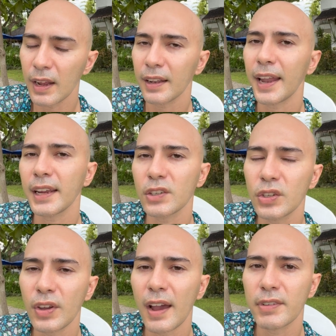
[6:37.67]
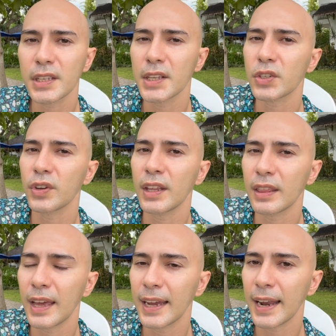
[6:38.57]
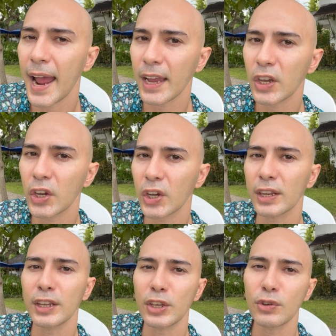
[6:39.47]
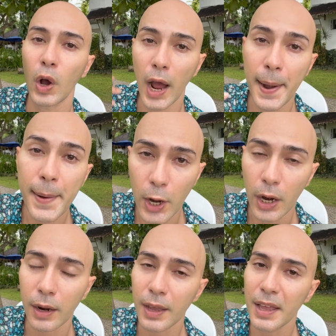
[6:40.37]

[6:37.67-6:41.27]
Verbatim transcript: like to have a sunscreen that i could use under